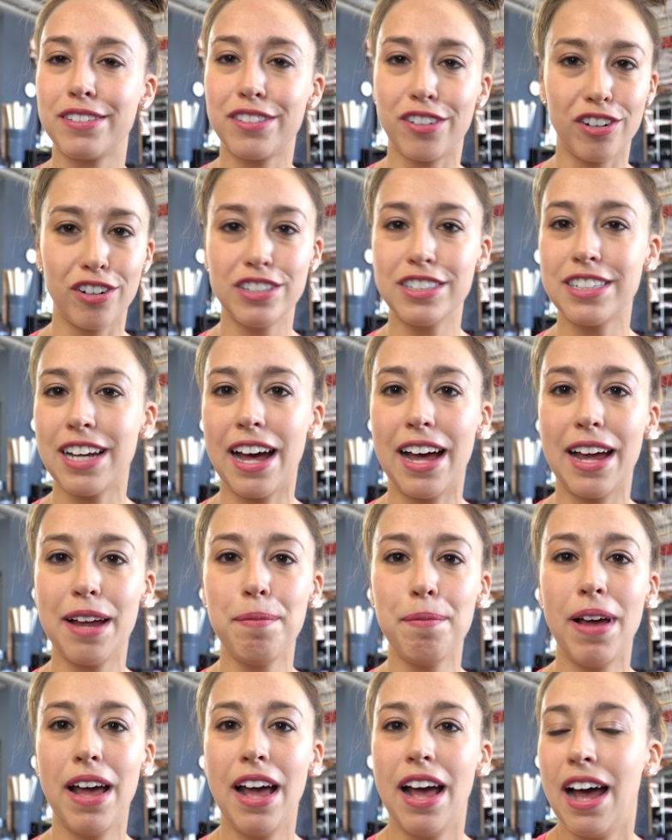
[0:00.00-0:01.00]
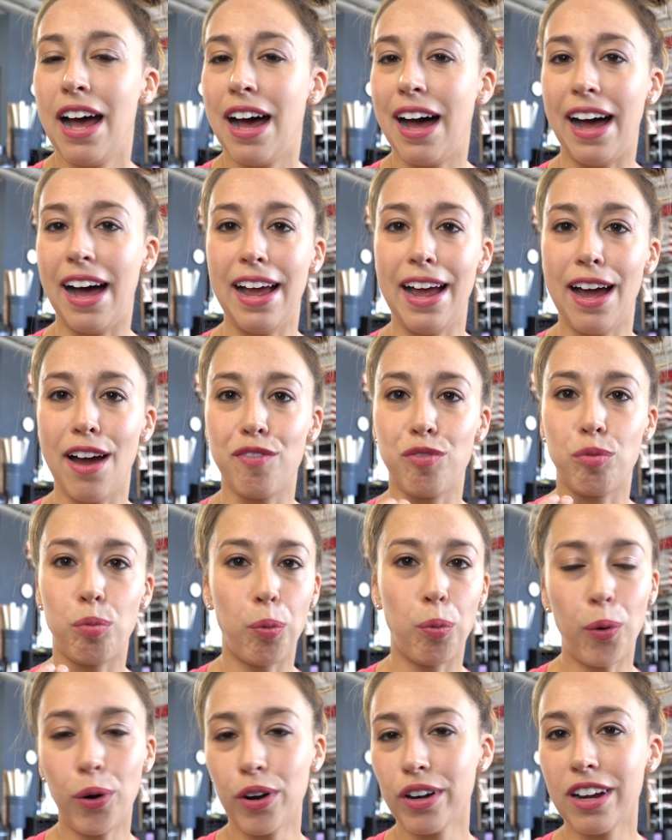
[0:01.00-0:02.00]
certain time. I have
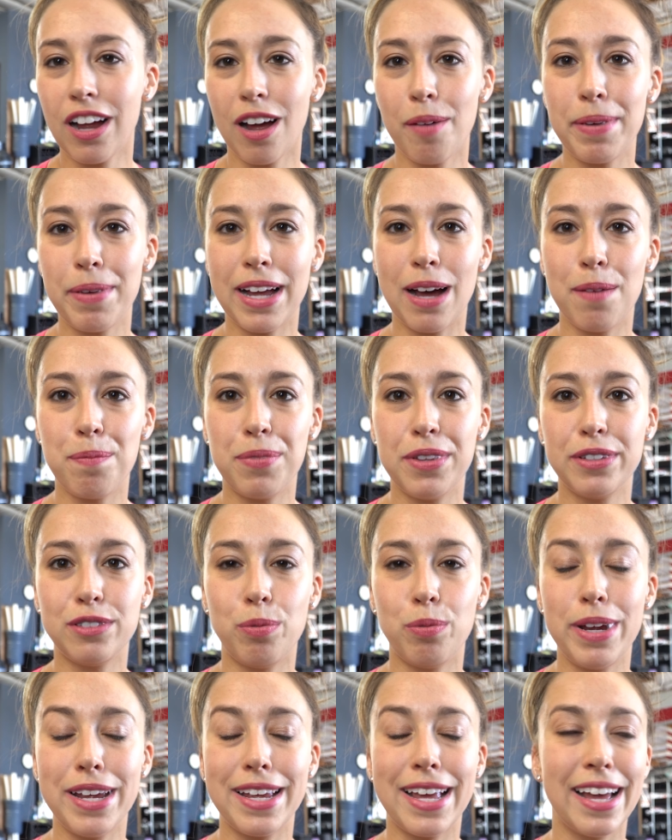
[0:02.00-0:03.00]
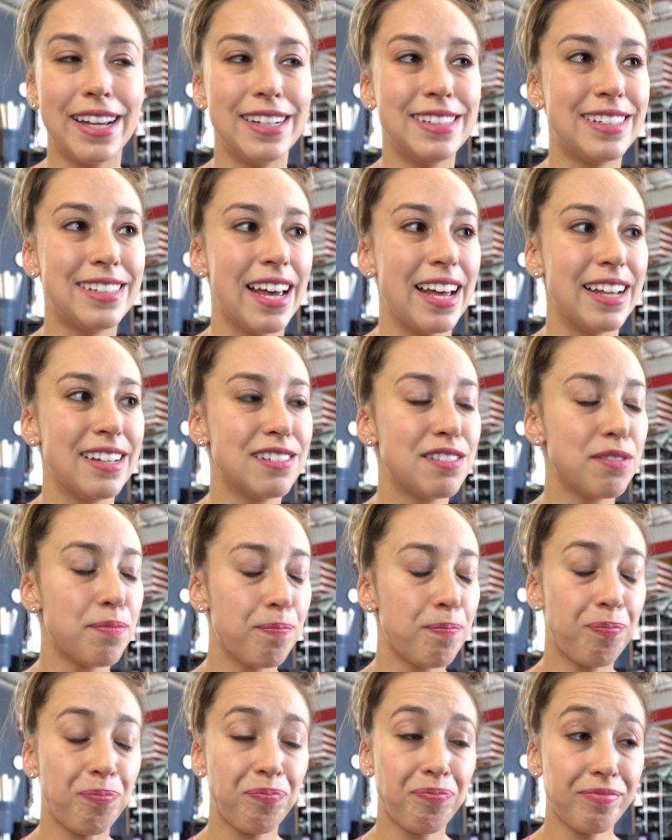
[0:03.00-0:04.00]
work coming up this weekend and
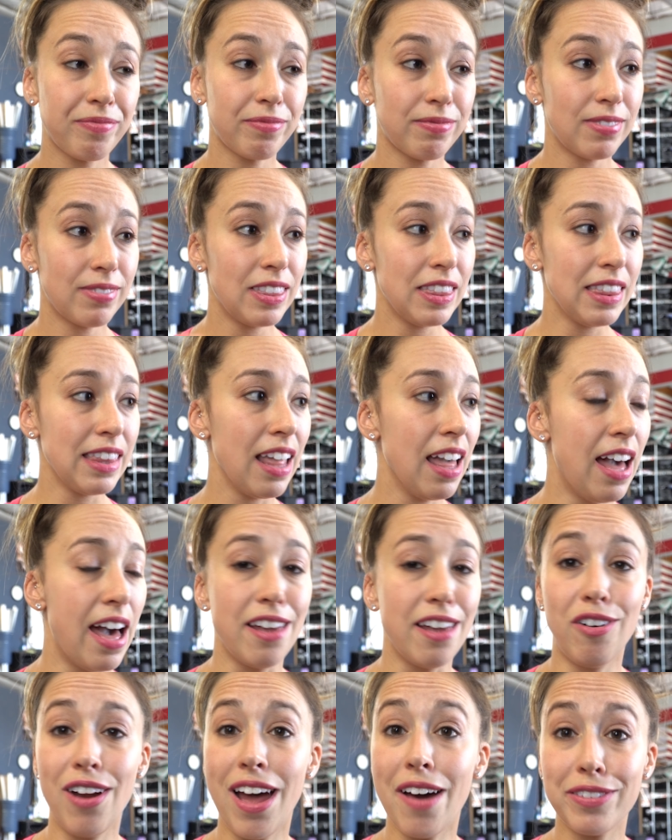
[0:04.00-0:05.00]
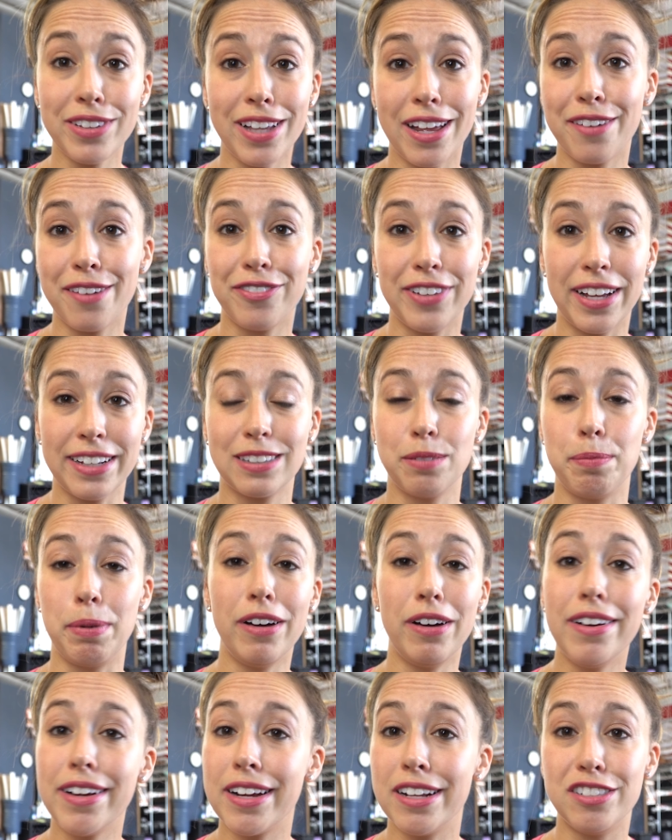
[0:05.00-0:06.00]
I don't have a lot of
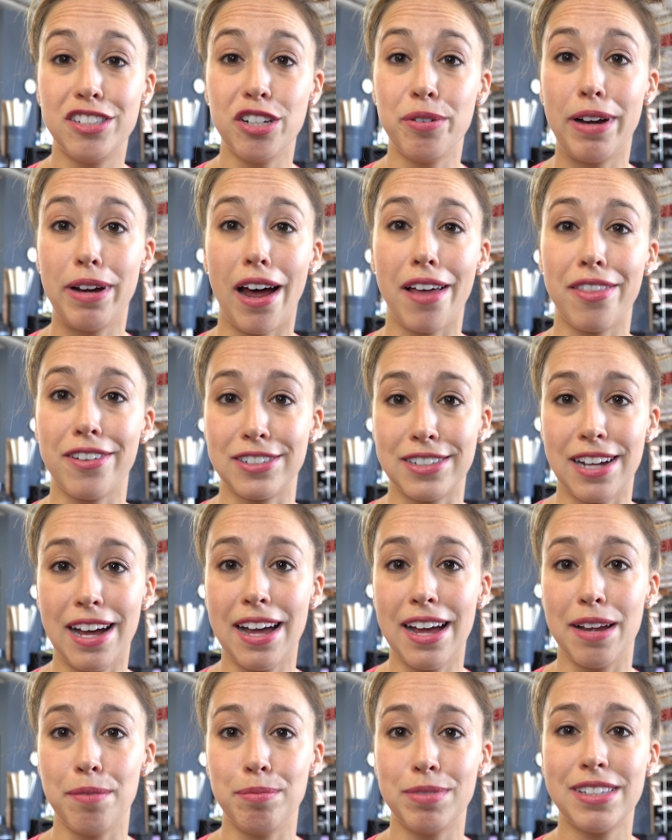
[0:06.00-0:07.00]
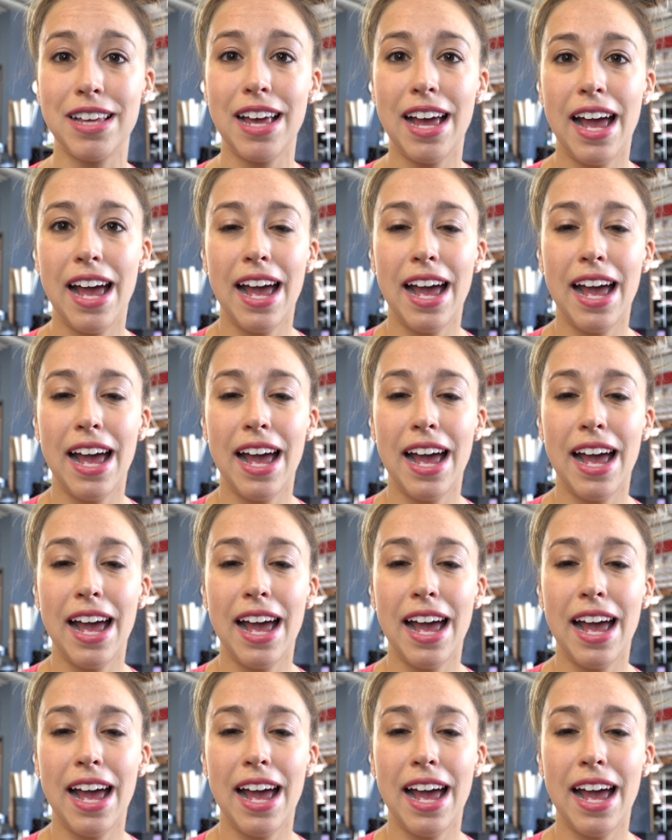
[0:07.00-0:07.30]
flexibility to do it other times.